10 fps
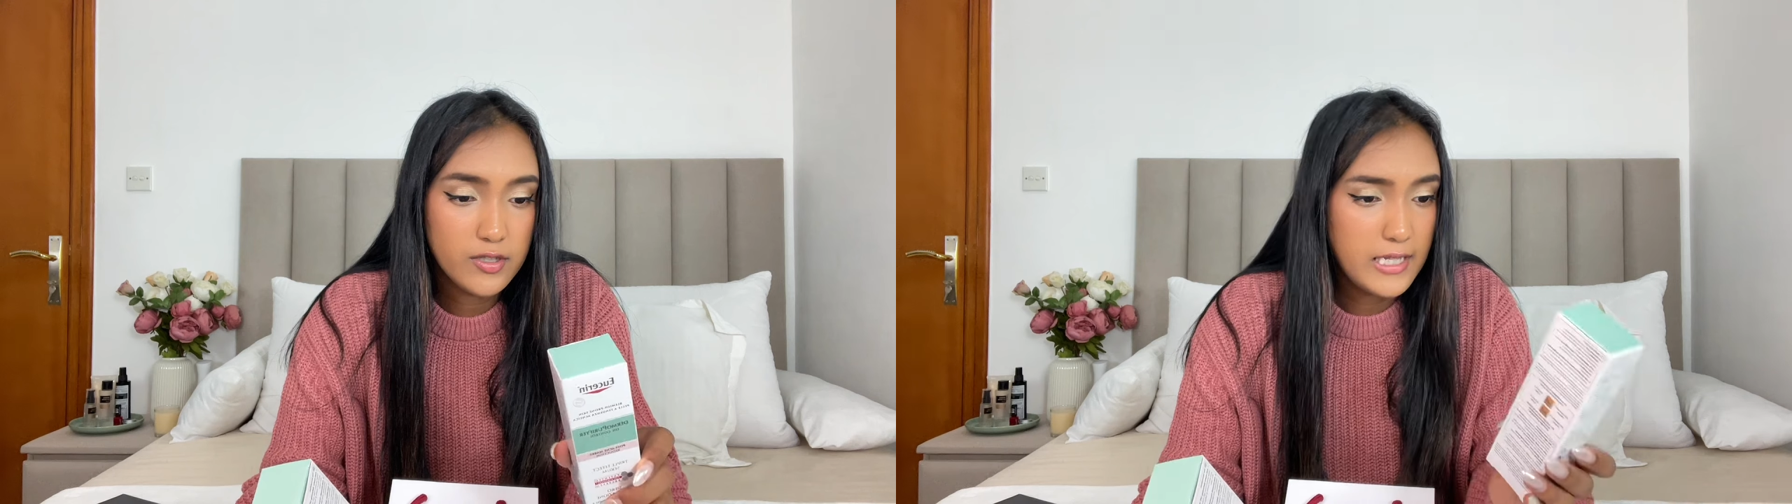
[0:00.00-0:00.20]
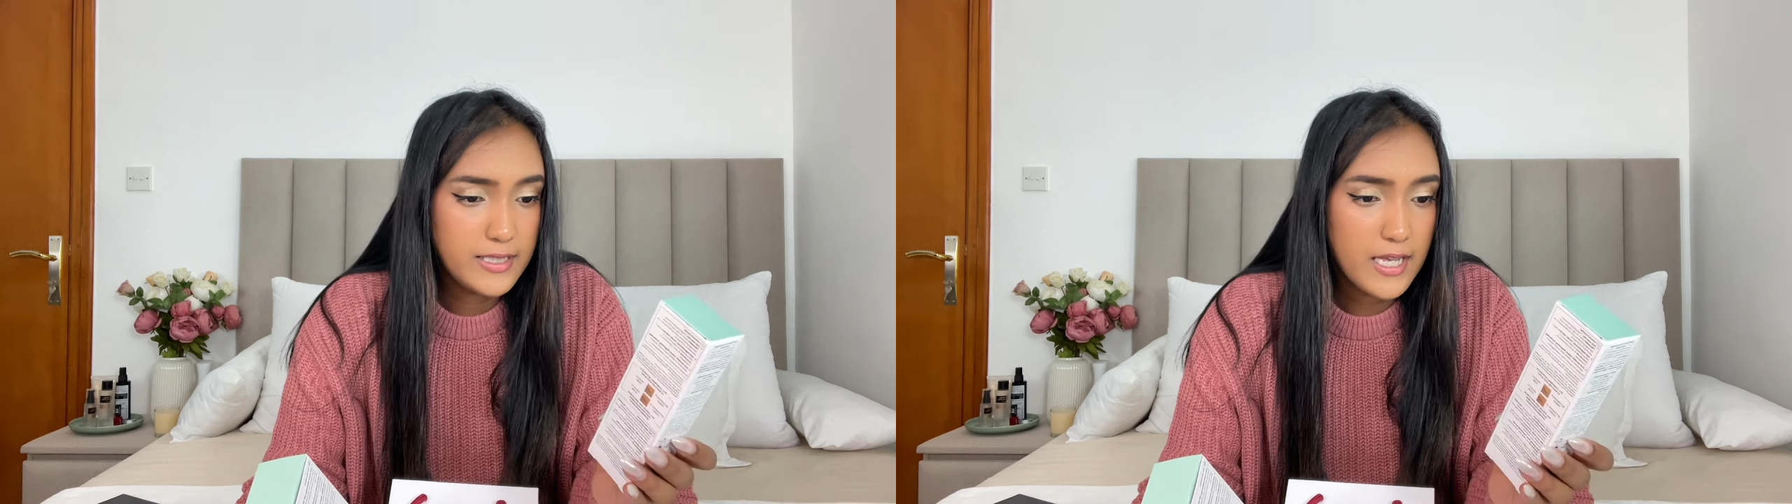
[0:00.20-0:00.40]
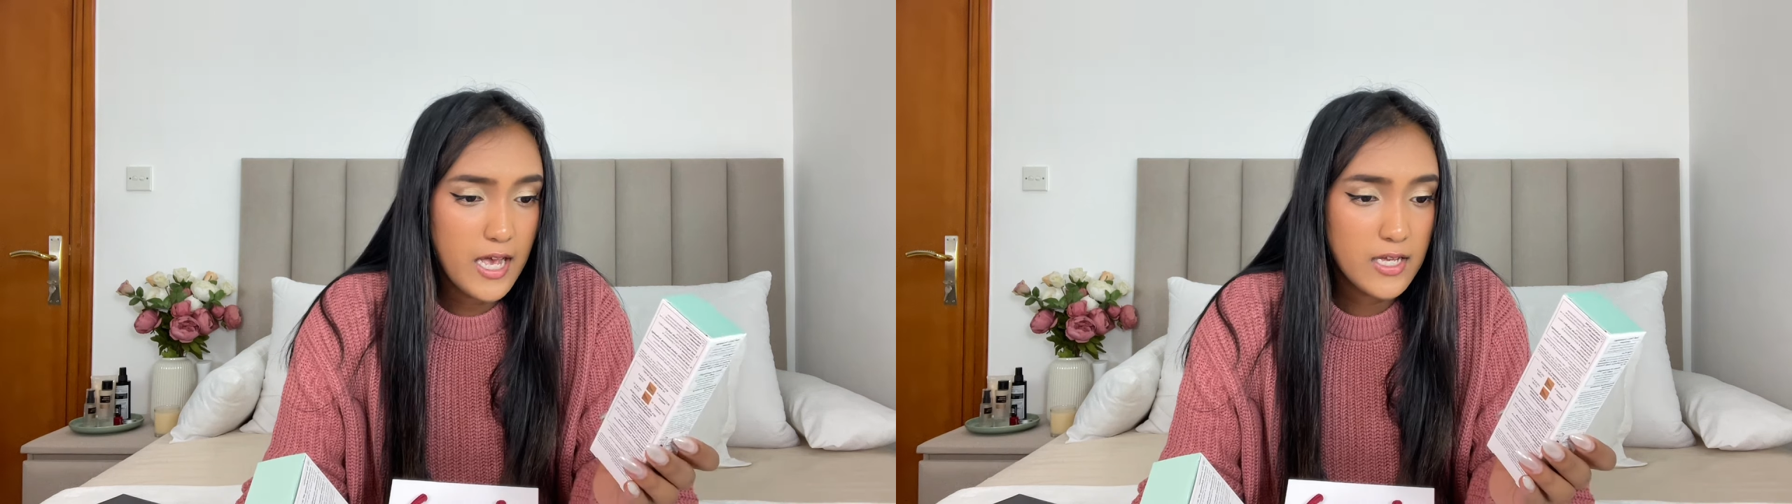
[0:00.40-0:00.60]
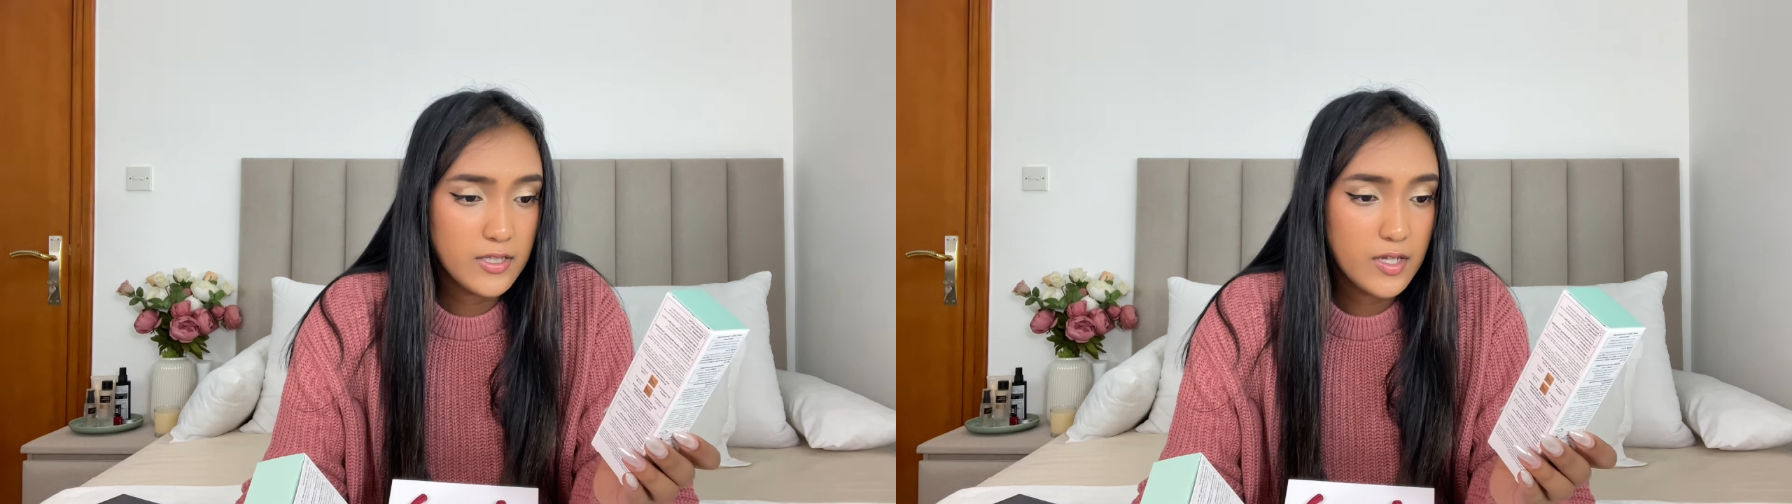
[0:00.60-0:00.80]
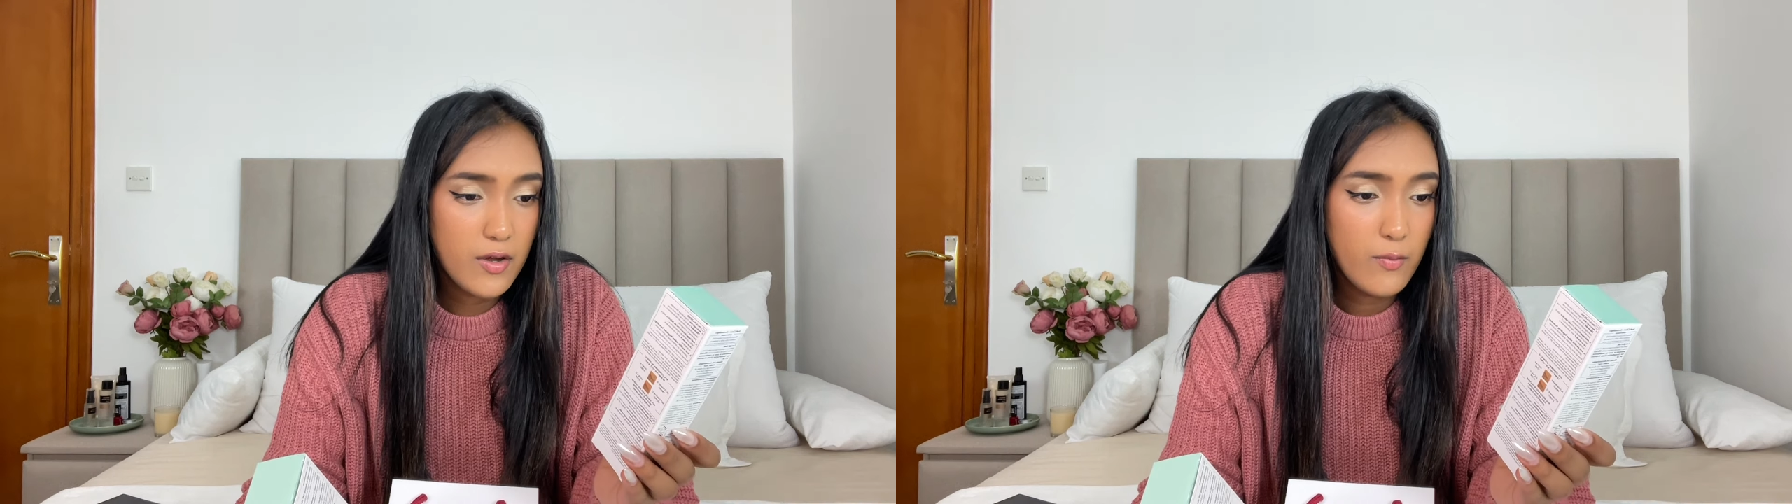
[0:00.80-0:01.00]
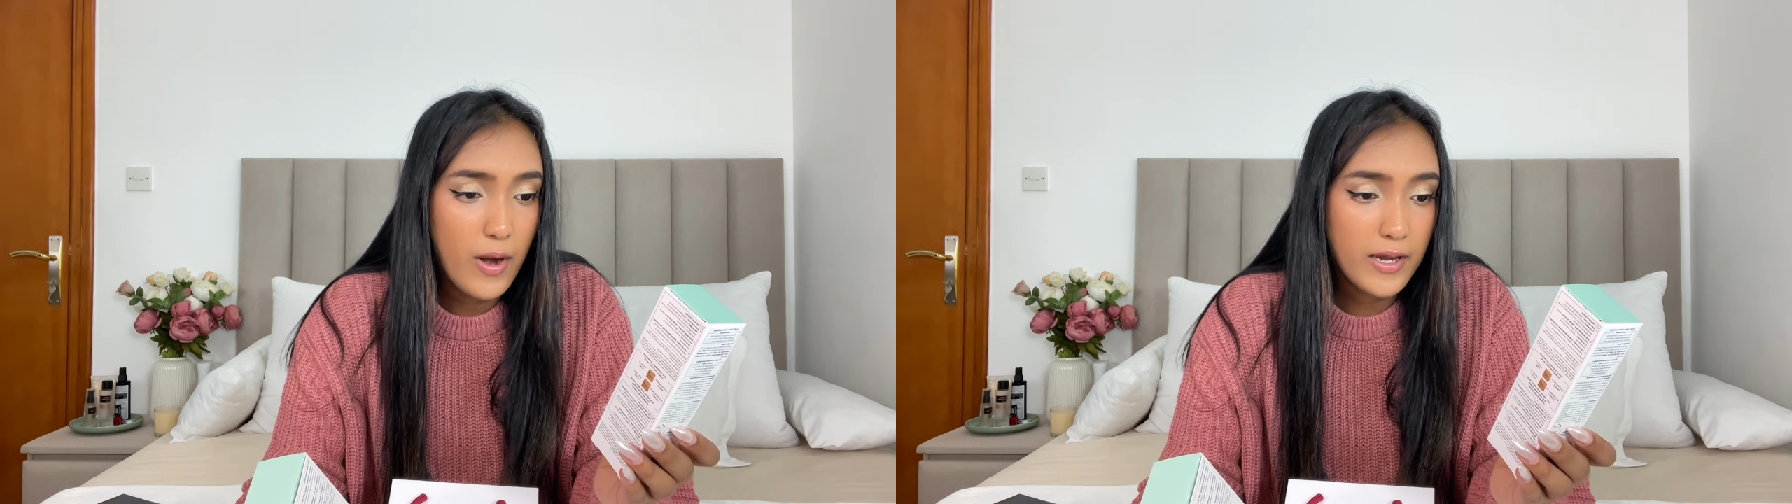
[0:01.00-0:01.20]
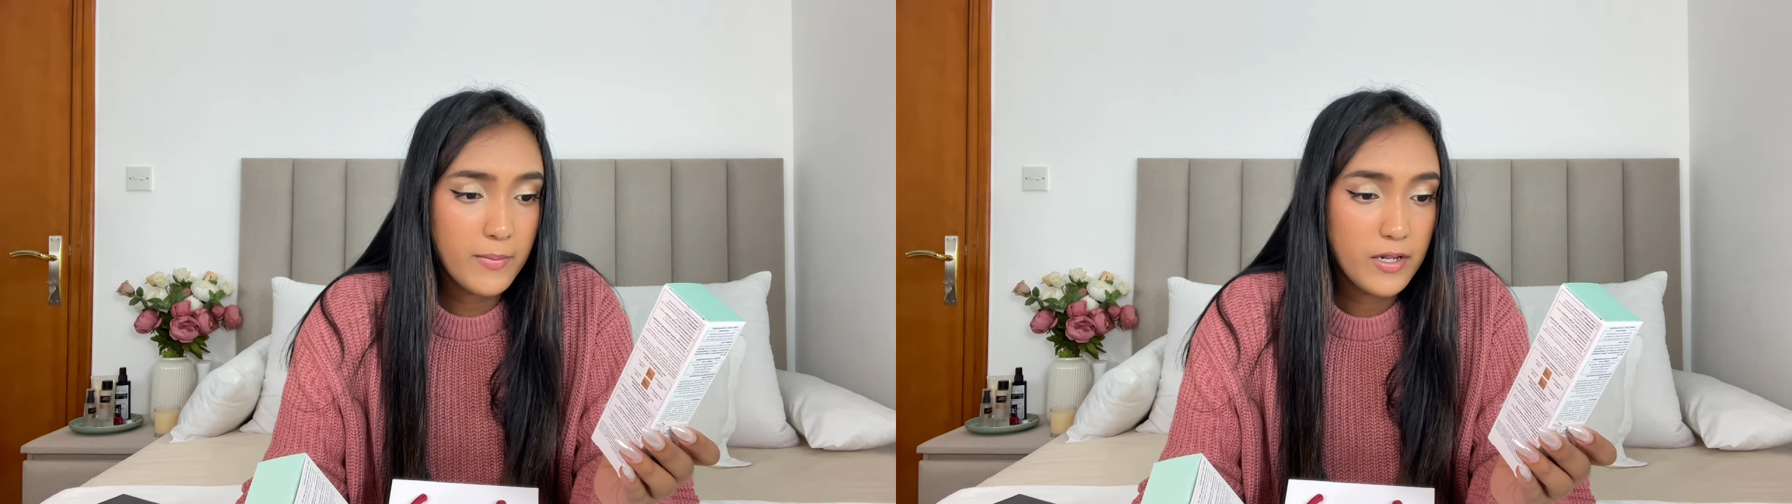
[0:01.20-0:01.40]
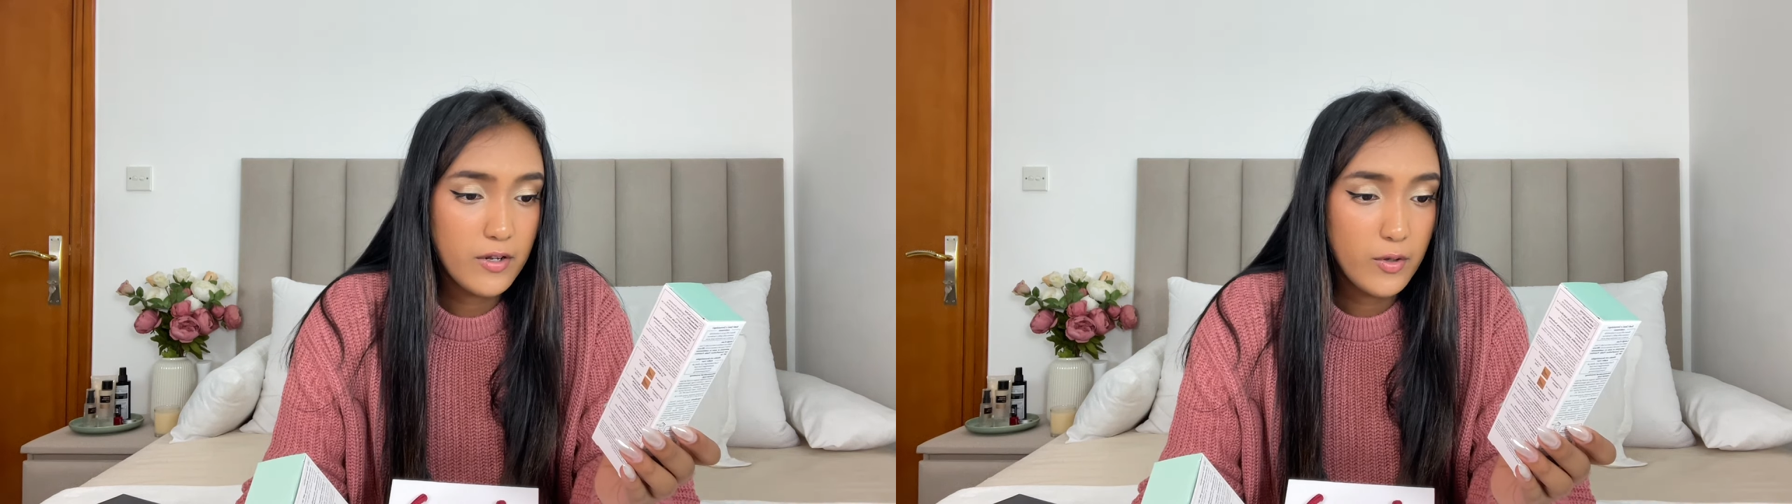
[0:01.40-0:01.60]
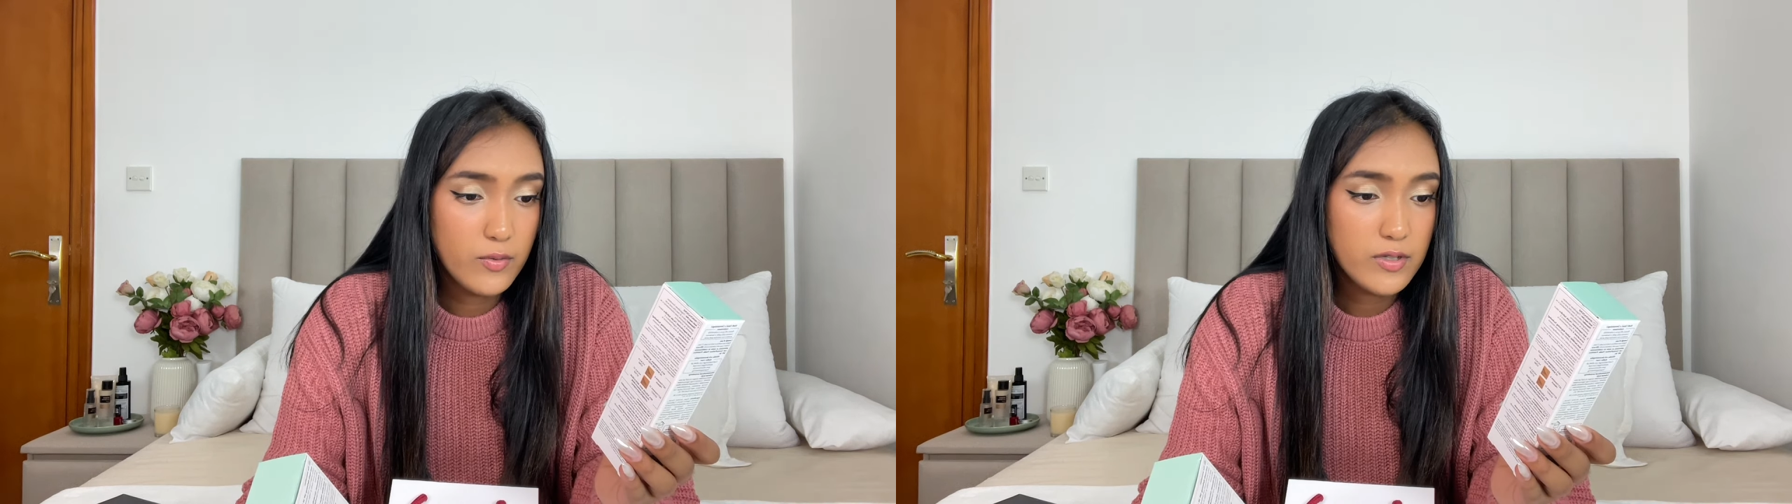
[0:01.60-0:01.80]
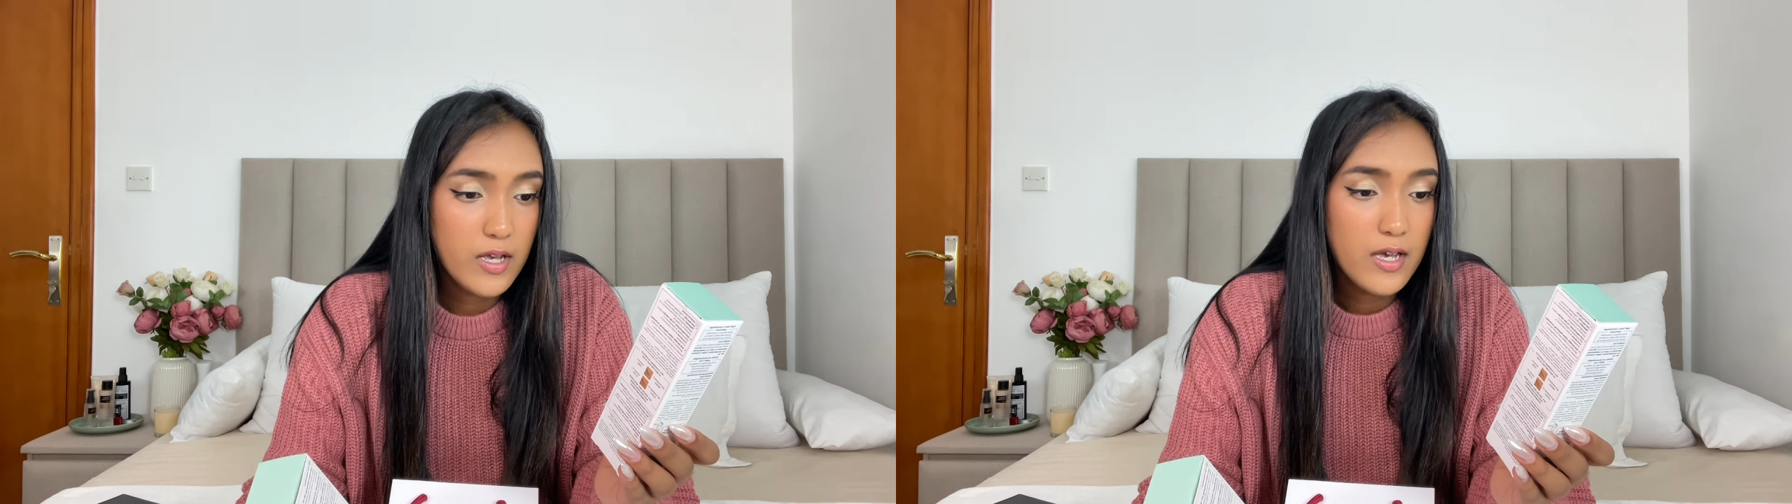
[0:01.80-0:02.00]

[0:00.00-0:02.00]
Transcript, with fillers: it says recommended use